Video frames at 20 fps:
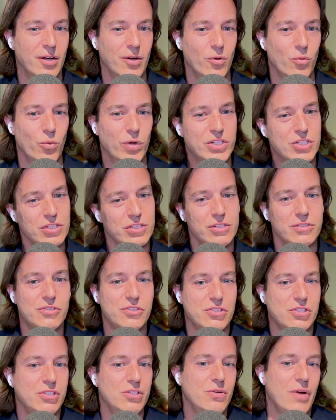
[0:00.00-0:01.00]
Which of those
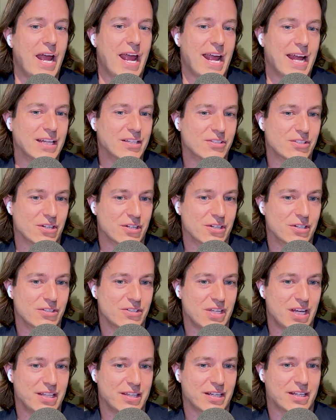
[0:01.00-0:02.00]
two answers
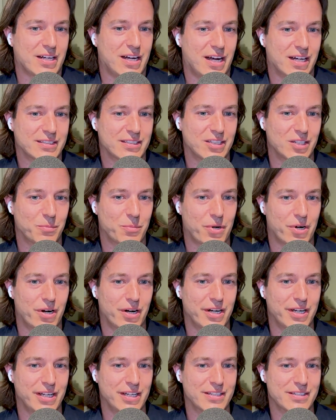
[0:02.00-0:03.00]
at the cocktail
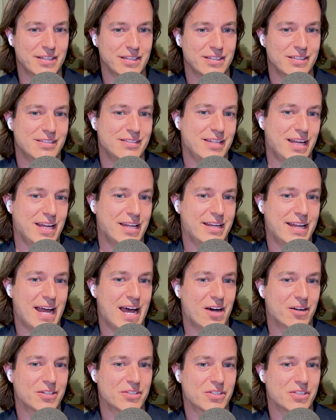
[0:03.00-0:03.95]
party is going to stand out?